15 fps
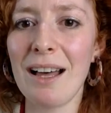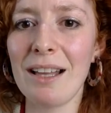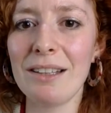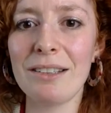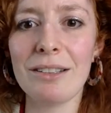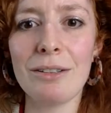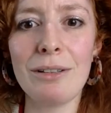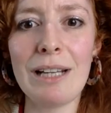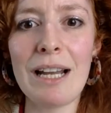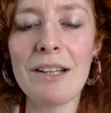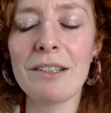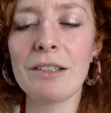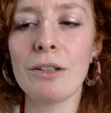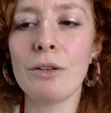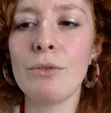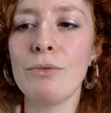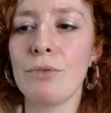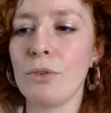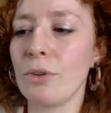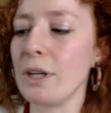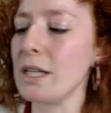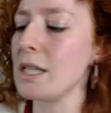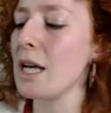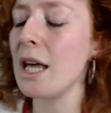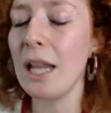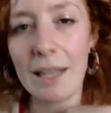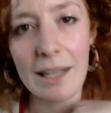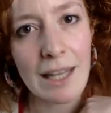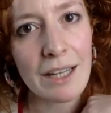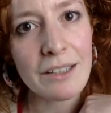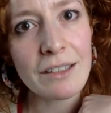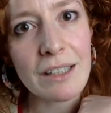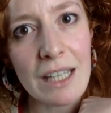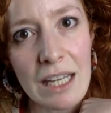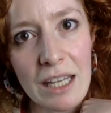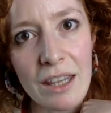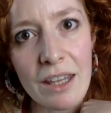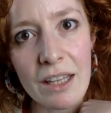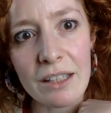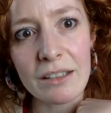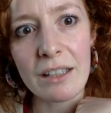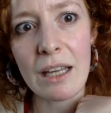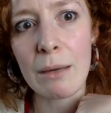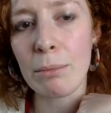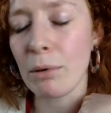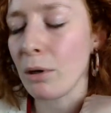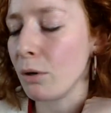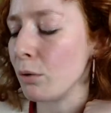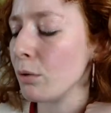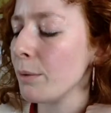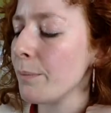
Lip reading: So let's go for it. Let's eat this hippo.